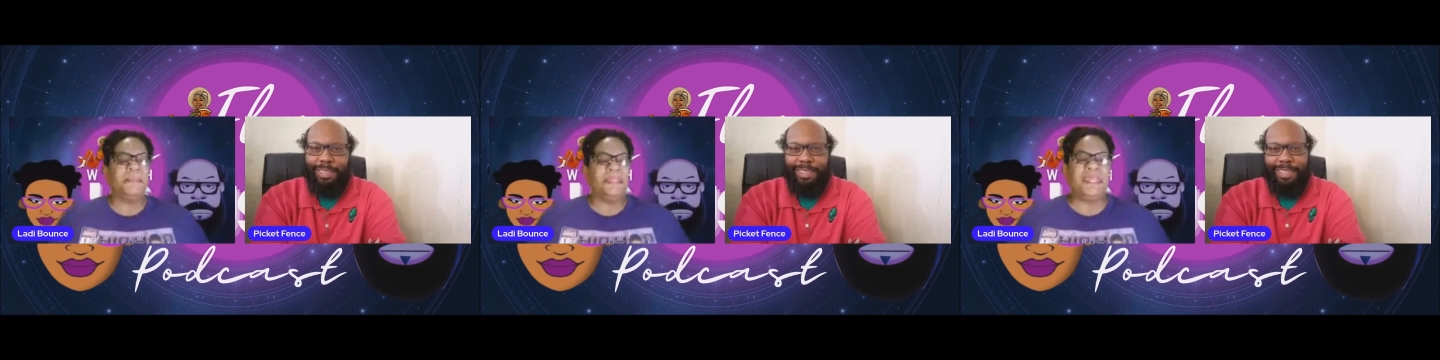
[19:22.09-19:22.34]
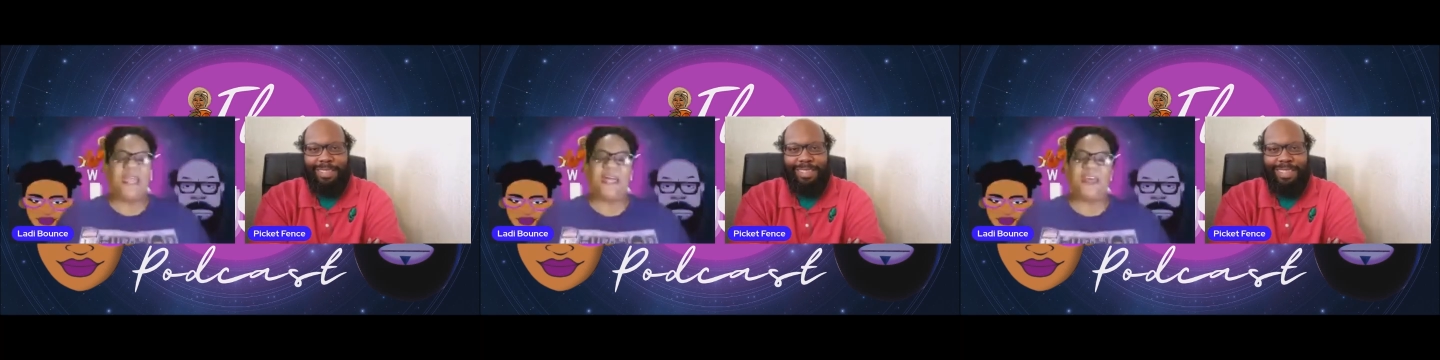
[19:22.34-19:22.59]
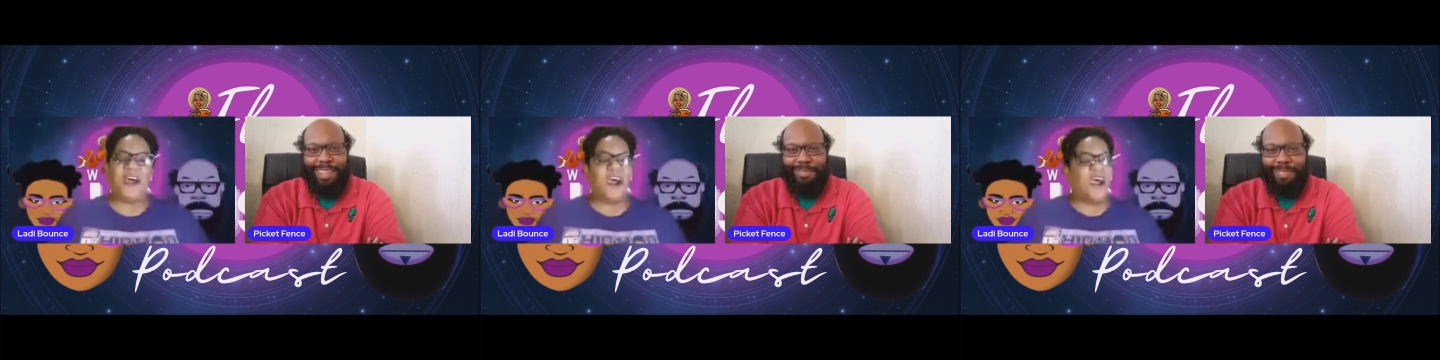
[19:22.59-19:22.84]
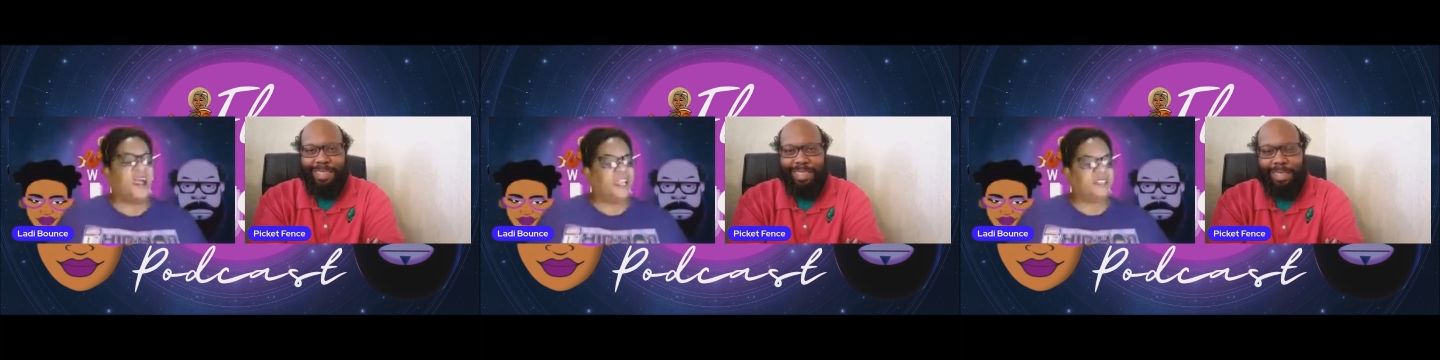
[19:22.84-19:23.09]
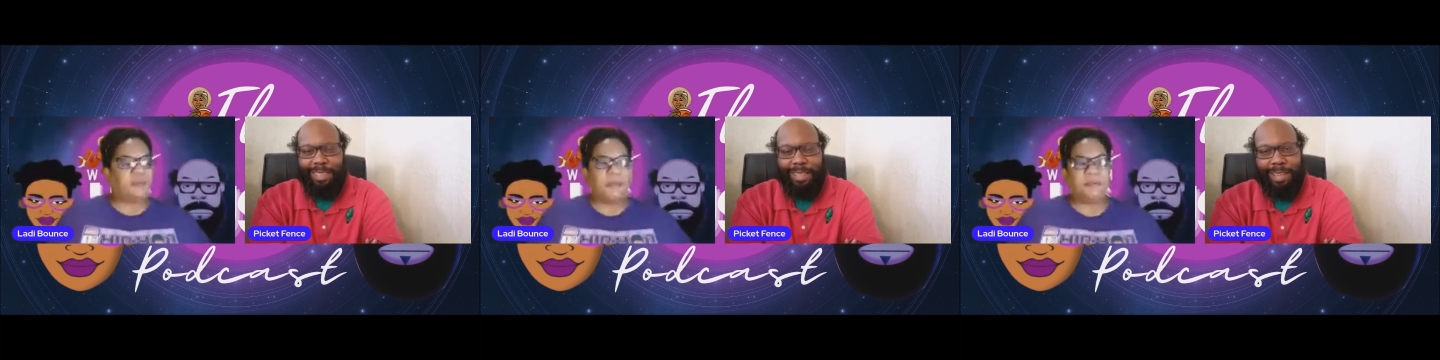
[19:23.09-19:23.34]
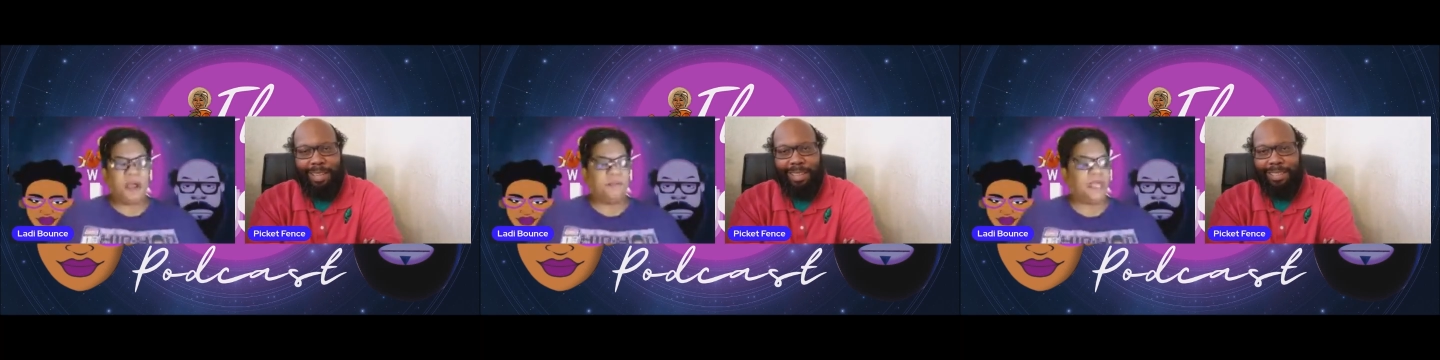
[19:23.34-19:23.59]
Speaker 1: Yeah, stop. no. That's yeah,
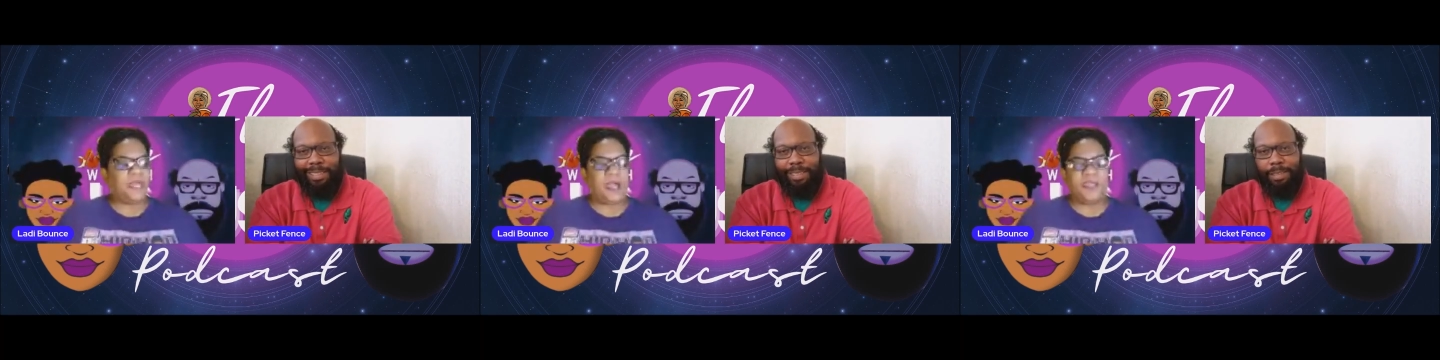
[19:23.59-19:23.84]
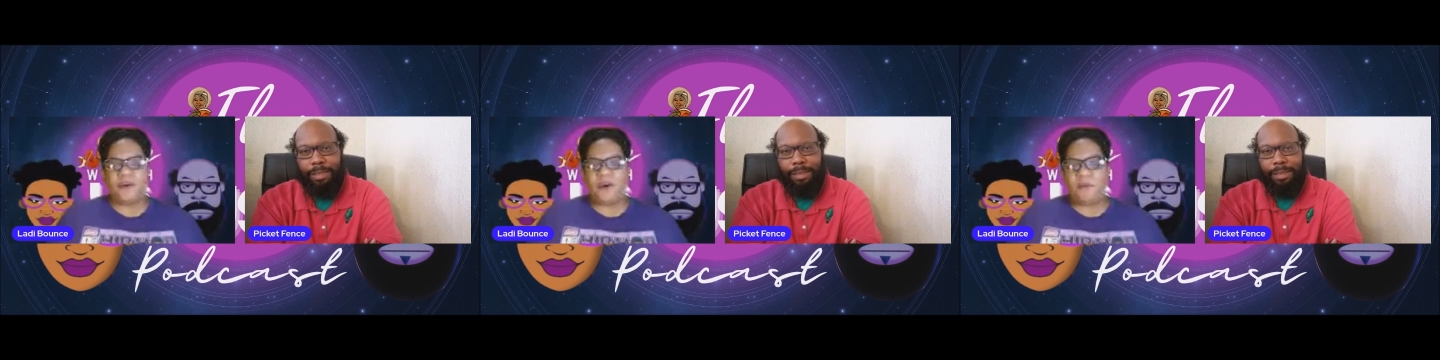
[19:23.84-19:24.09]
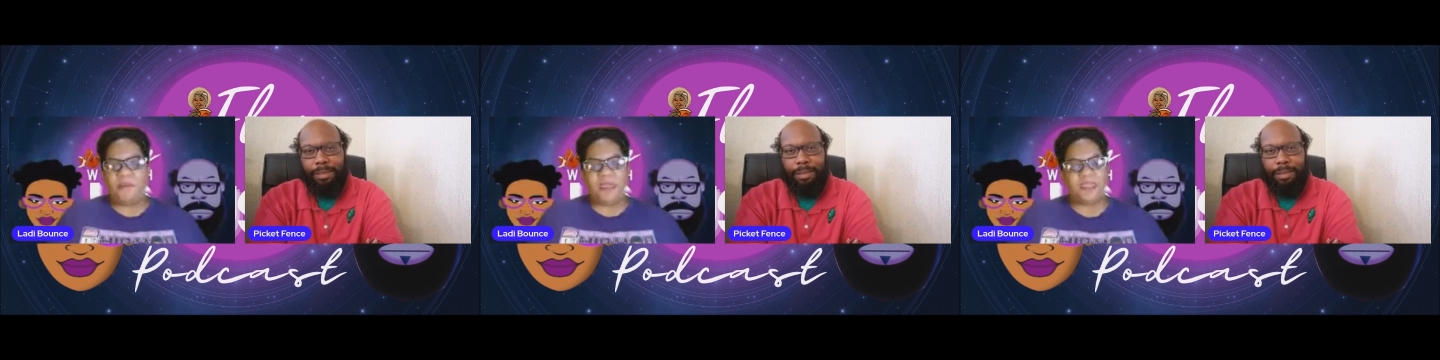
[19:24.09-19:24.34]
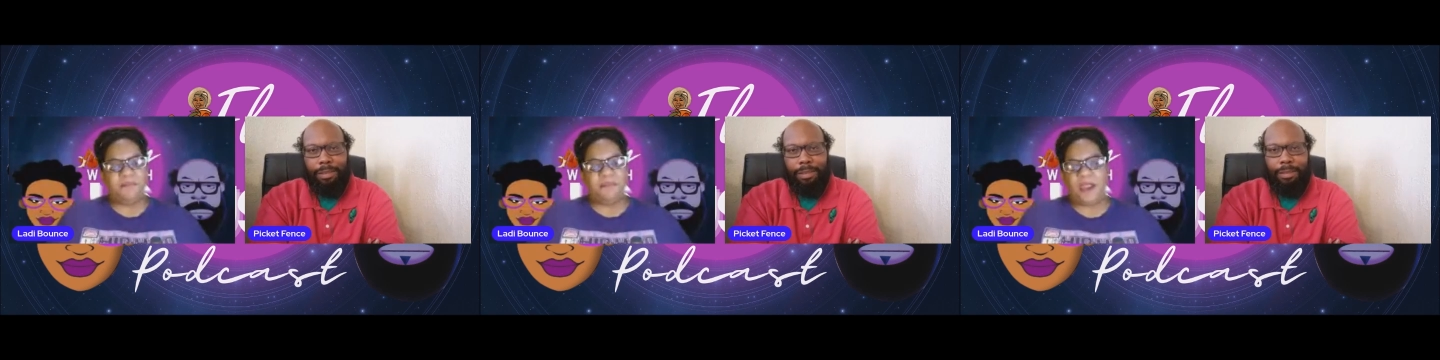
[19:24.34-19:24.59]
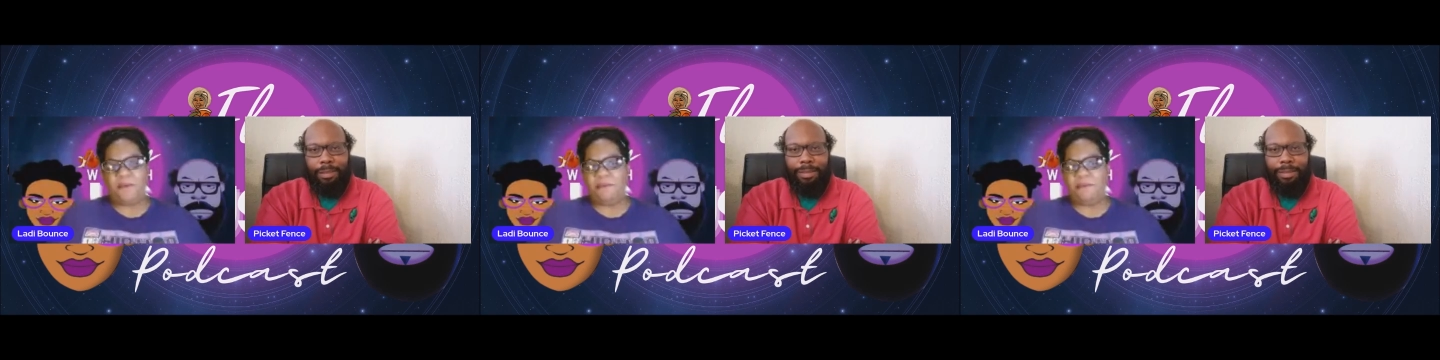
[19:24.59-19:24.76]
probably, yeah. I'm like, I know I'm making